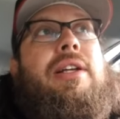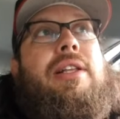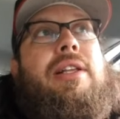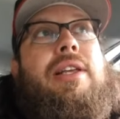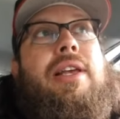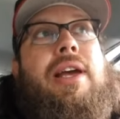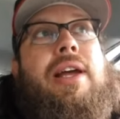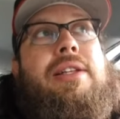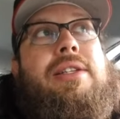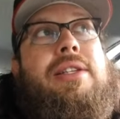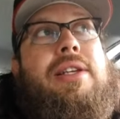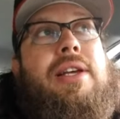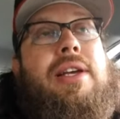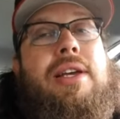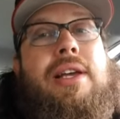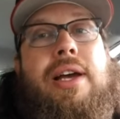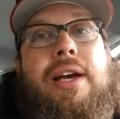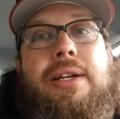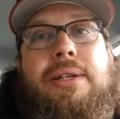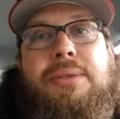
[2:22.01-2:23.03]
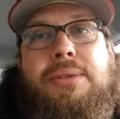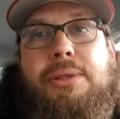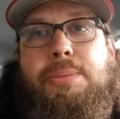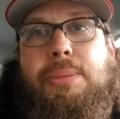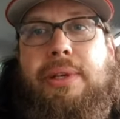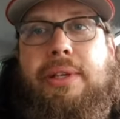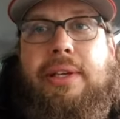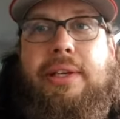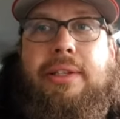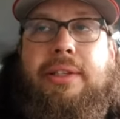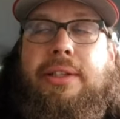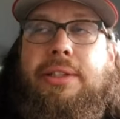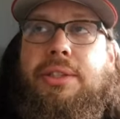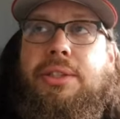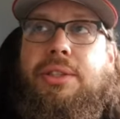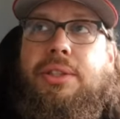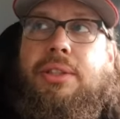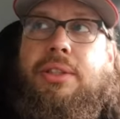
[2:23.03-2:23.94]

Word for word: And the cat's like, I don't speak English.